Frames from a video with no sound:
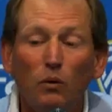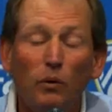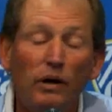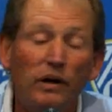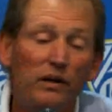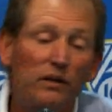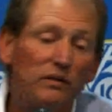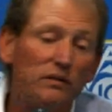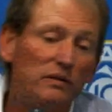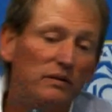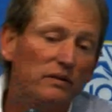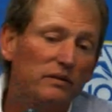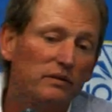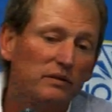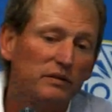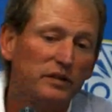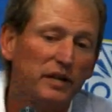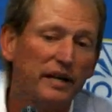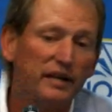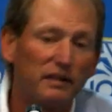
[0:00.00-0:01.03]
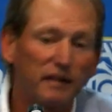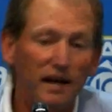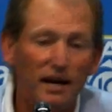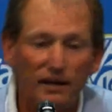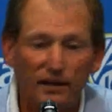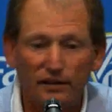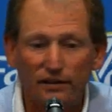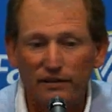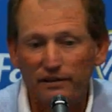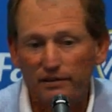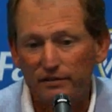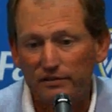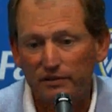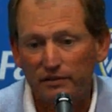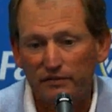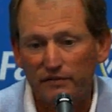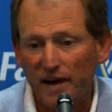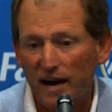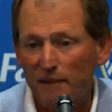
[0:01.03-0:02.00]
Well, Jake Locker
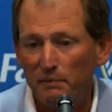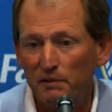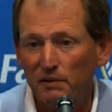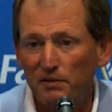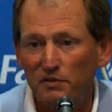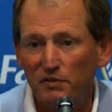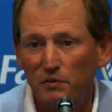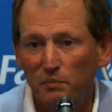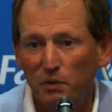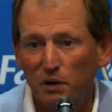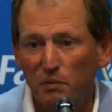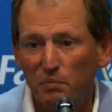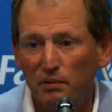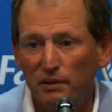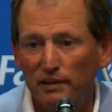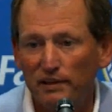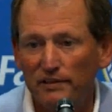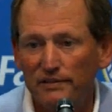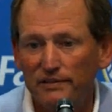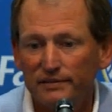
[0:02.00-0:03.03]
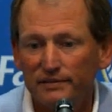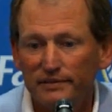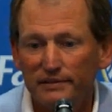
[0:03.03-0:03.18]
is a fabulous football player.